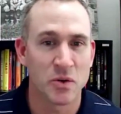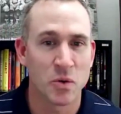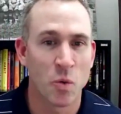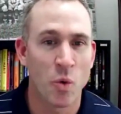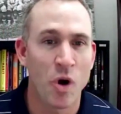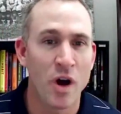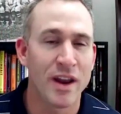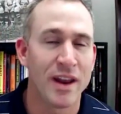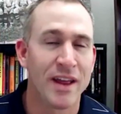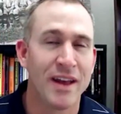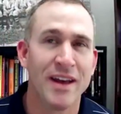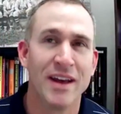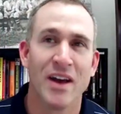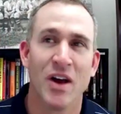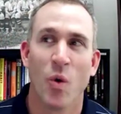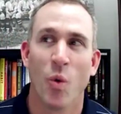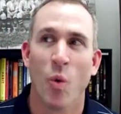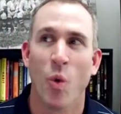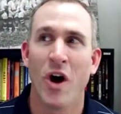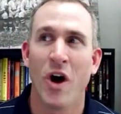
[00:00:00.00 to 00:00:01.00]

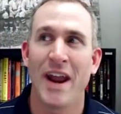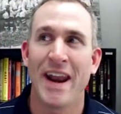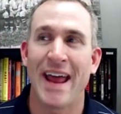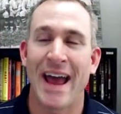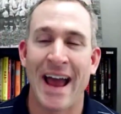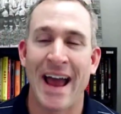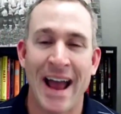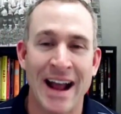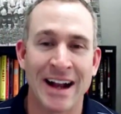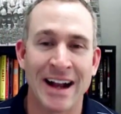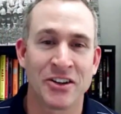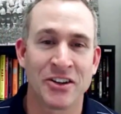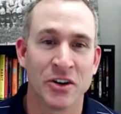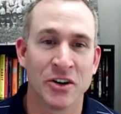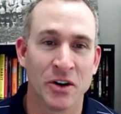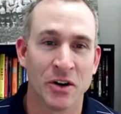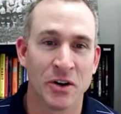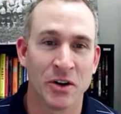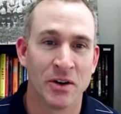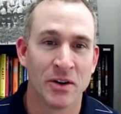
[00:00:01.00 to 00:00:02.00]
What
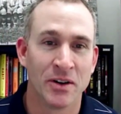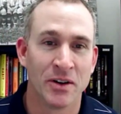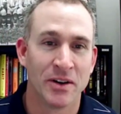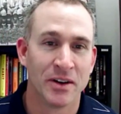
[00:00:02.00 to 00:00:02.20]
actor